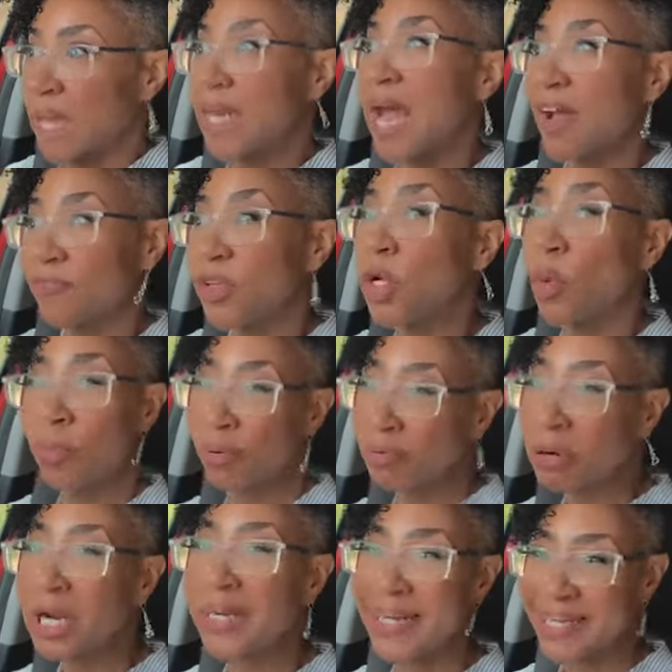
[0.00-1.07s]
And I feel
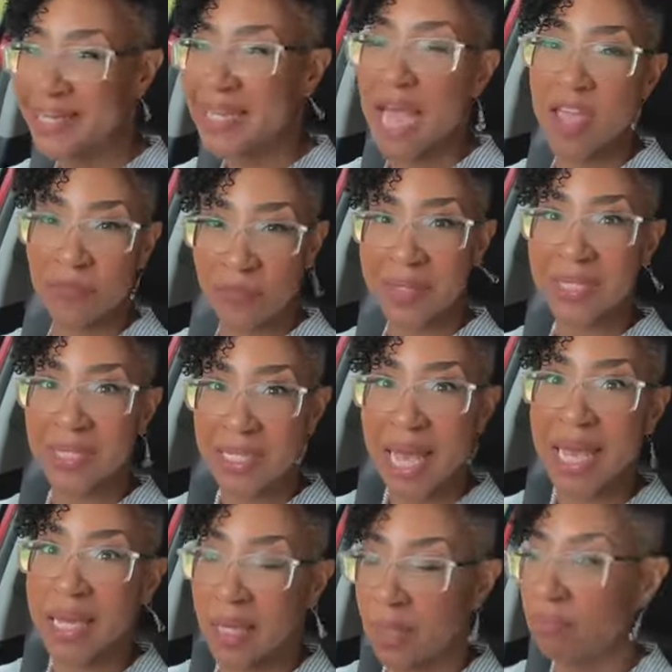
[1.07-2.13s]
pretty safe in
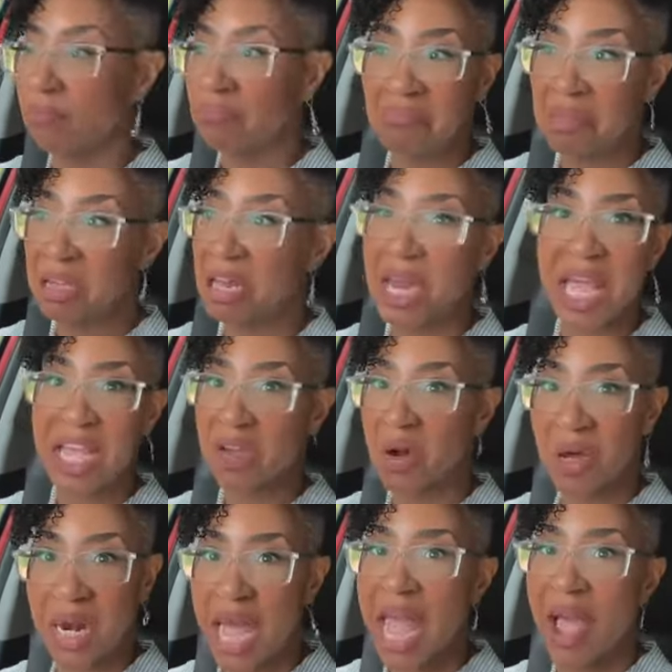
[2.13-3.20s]
saying it ain't
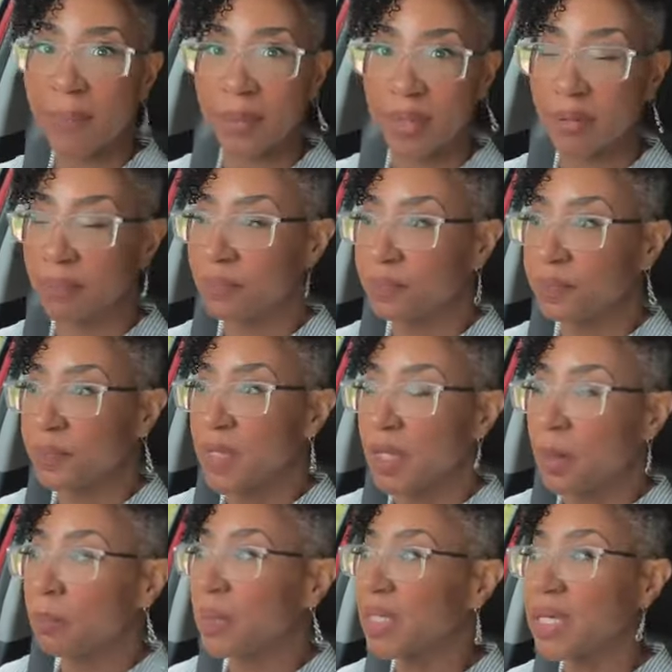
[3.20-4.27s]
going to happen.
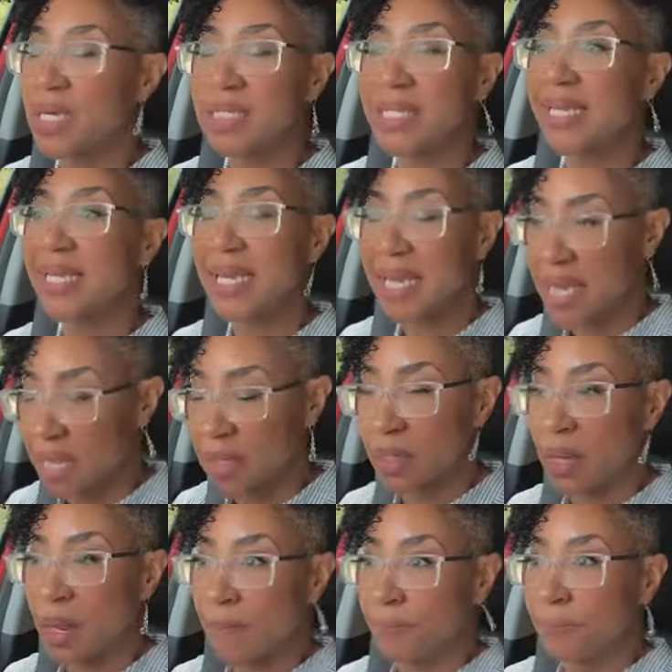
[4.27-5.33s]
Because
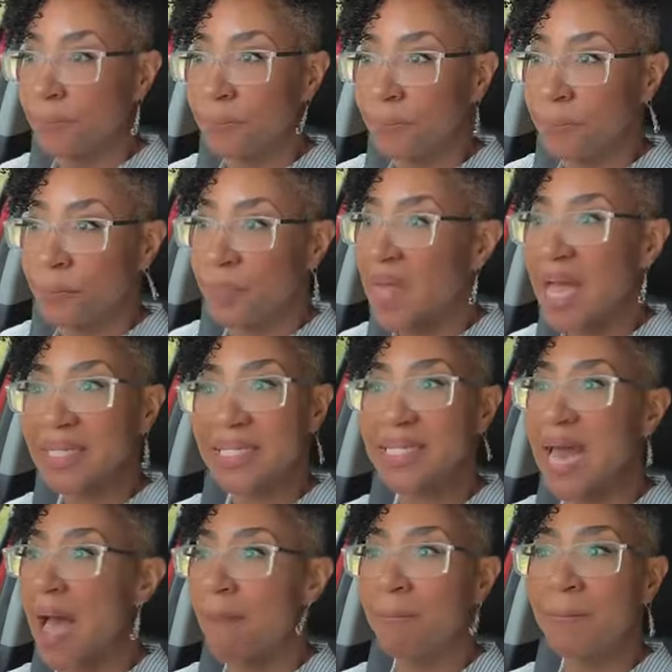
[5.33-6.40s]
again,
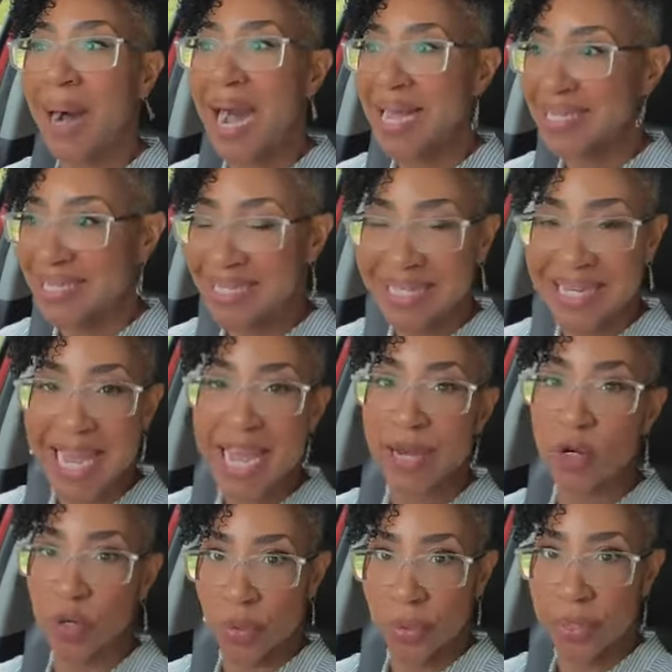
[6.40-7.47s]
that's not my
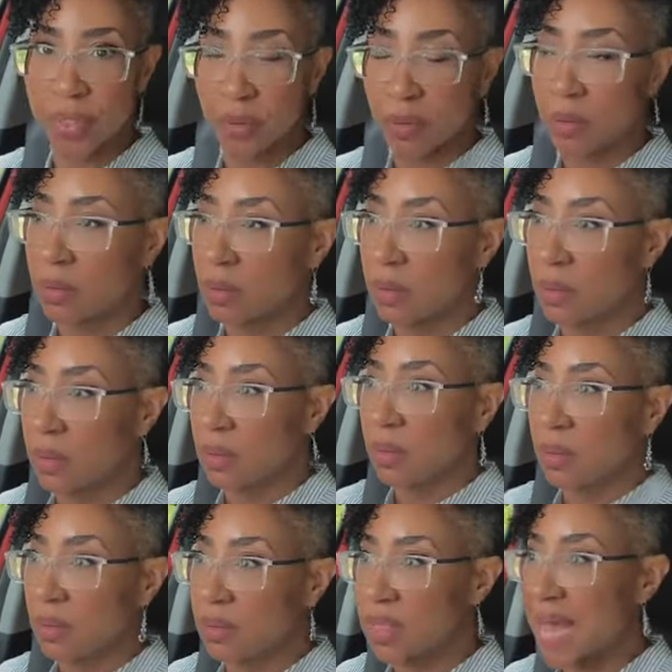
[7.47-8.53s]
standard.
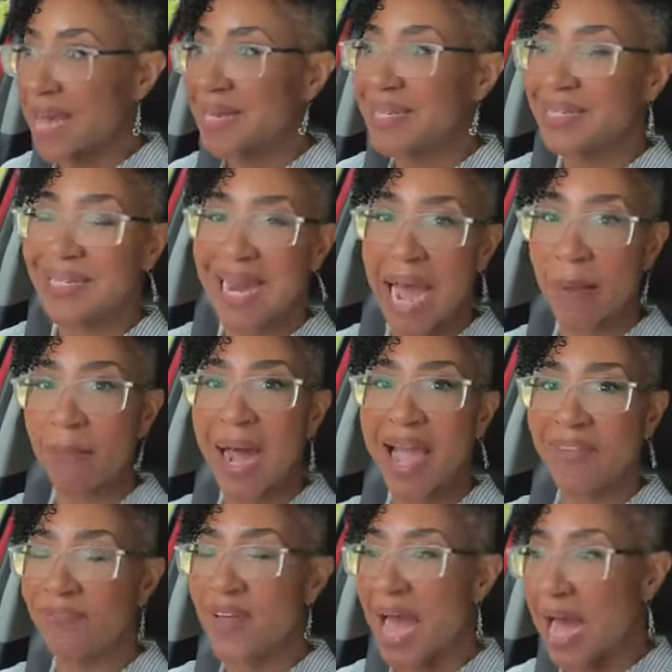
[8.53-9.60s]
That is not
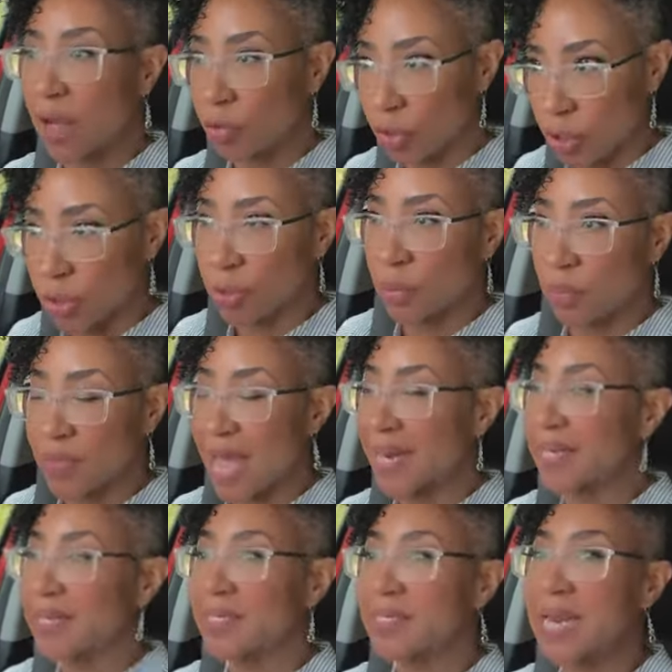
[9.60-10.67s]
my value.
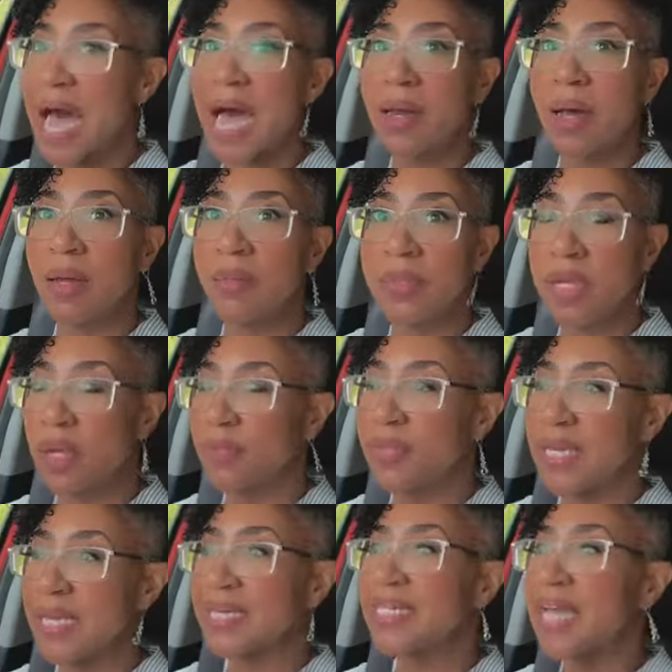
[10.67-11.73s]
That is not uh,
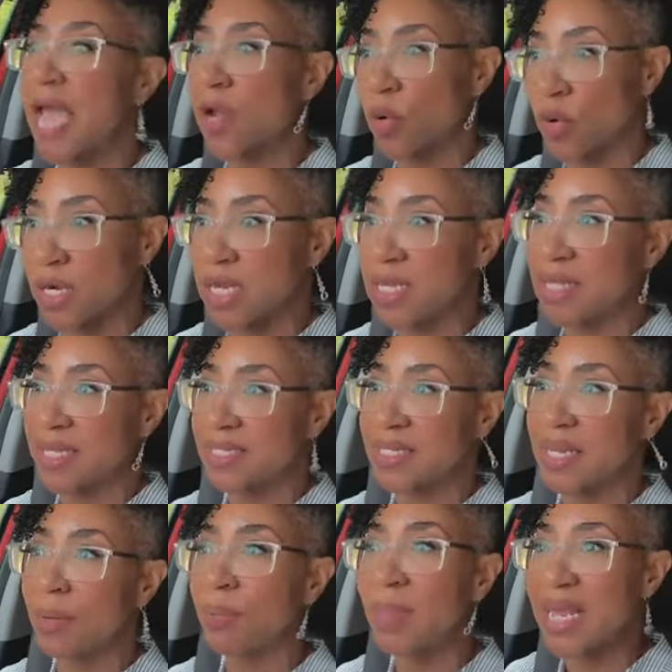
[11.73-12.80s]
the integrity
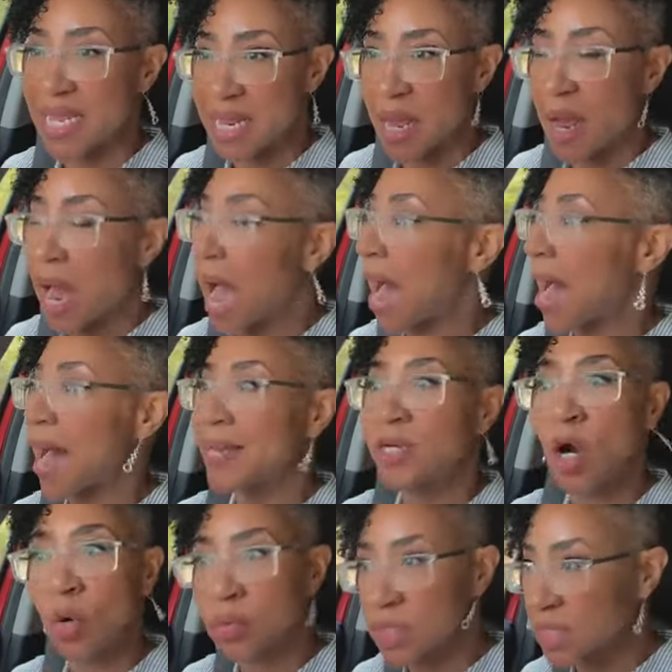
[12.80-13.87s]
that's in me. I
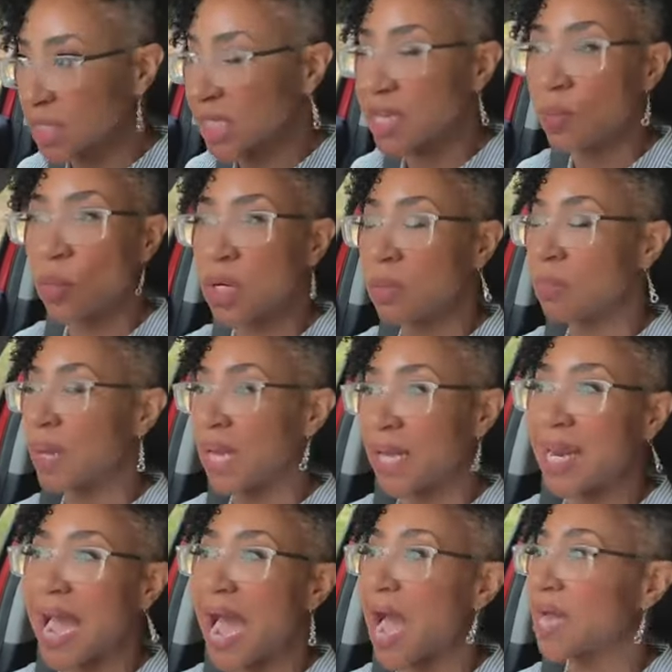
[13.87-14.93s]
don't sleep with
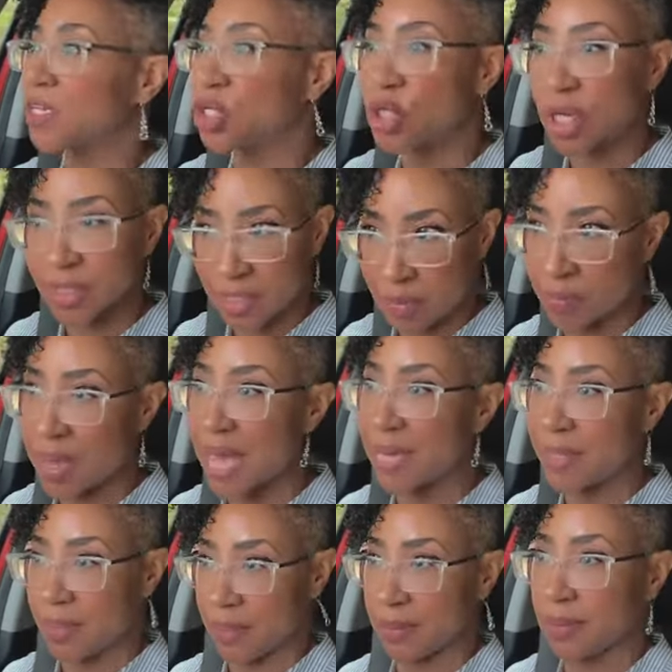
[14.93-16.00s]
men I just
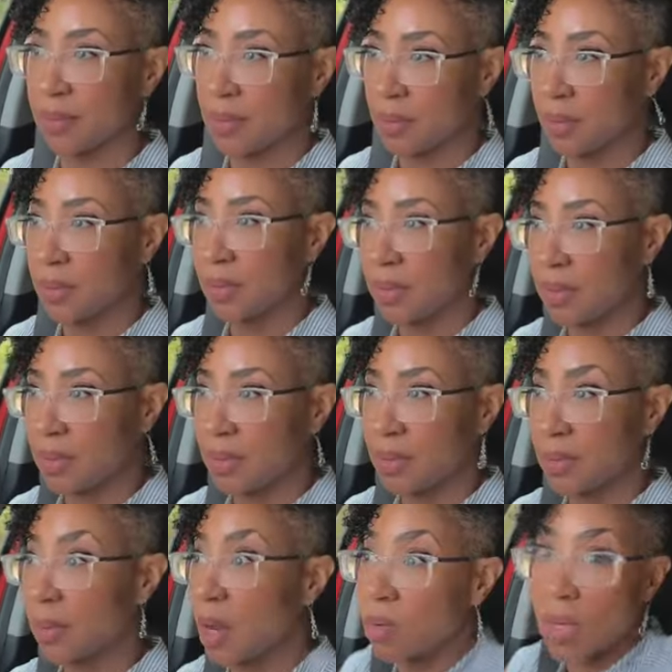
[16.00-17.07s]
met.
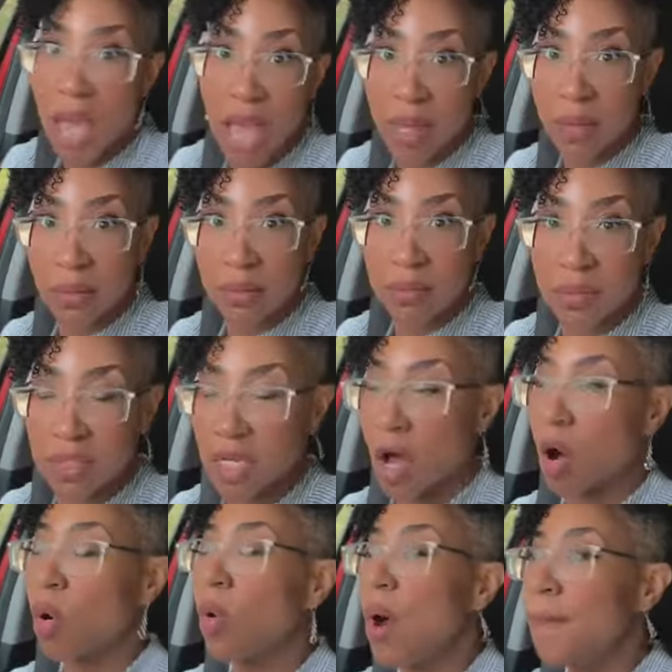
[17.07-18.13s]
Okay?
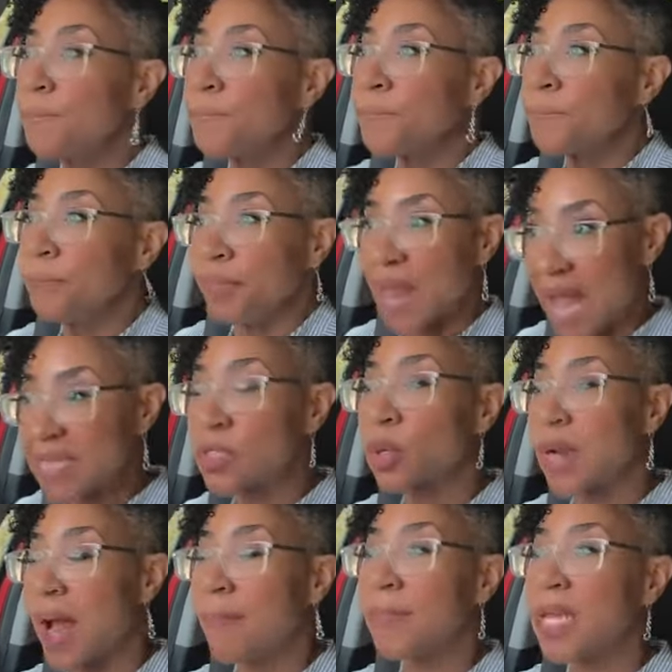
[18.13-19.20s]
So
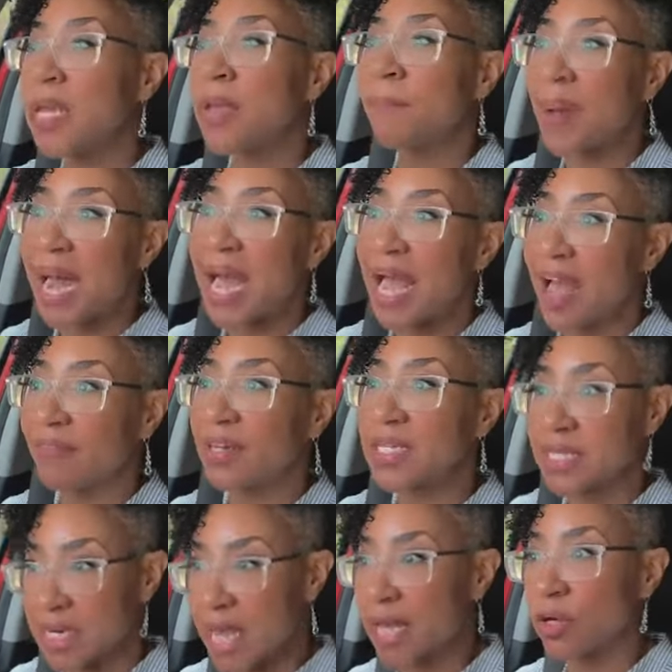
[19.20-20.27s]
that's what I mean by having
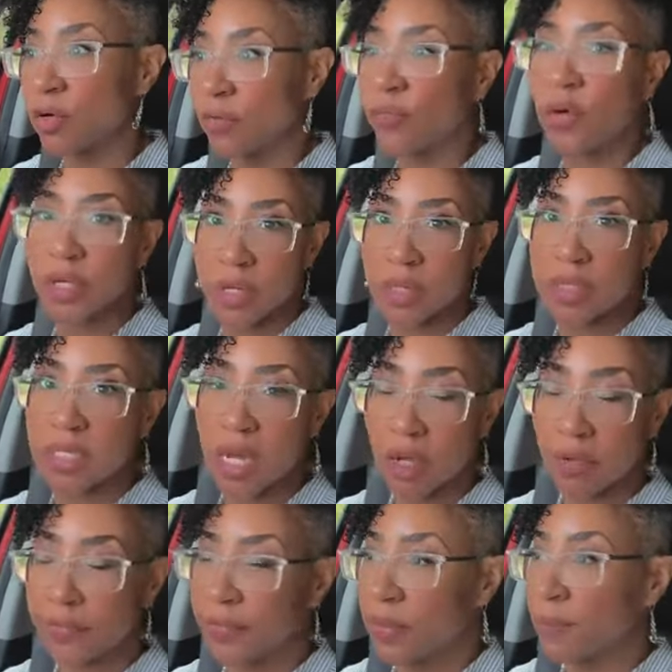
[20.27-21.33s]
a standard for yourself.